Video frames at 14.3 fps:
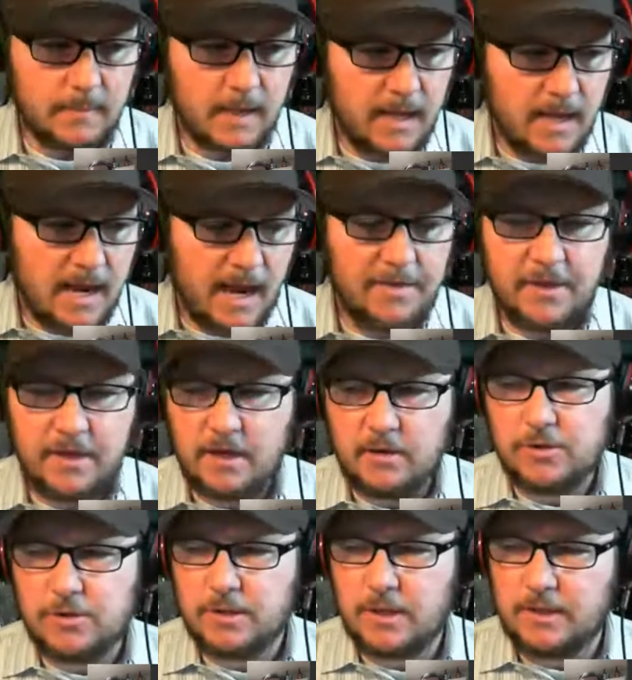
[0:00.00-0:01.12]
I think I
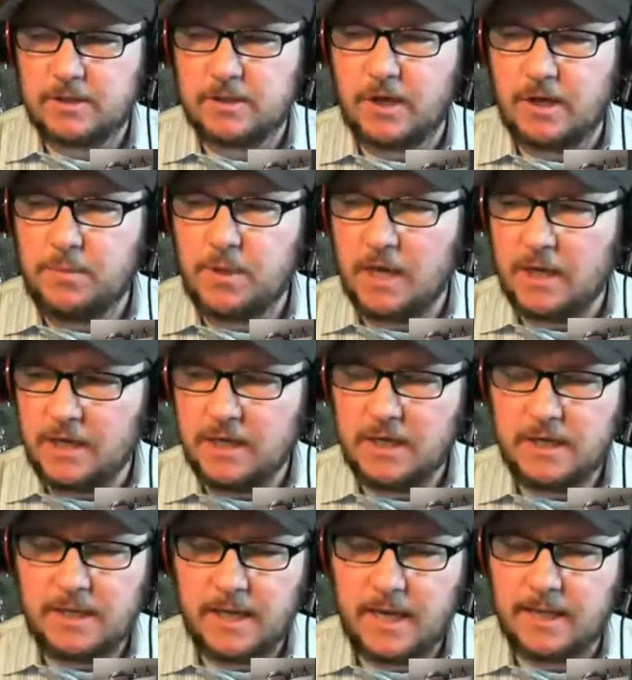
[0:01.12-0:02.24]
was, it's going to be a
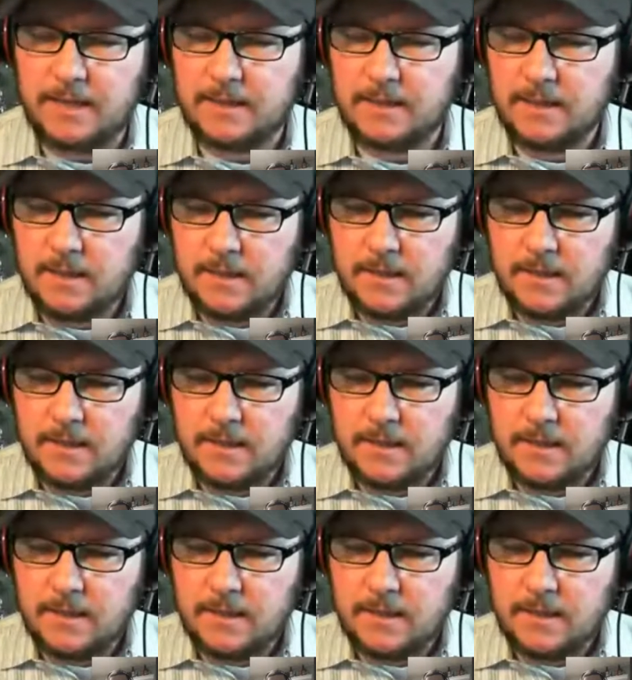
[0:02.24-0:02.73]
year that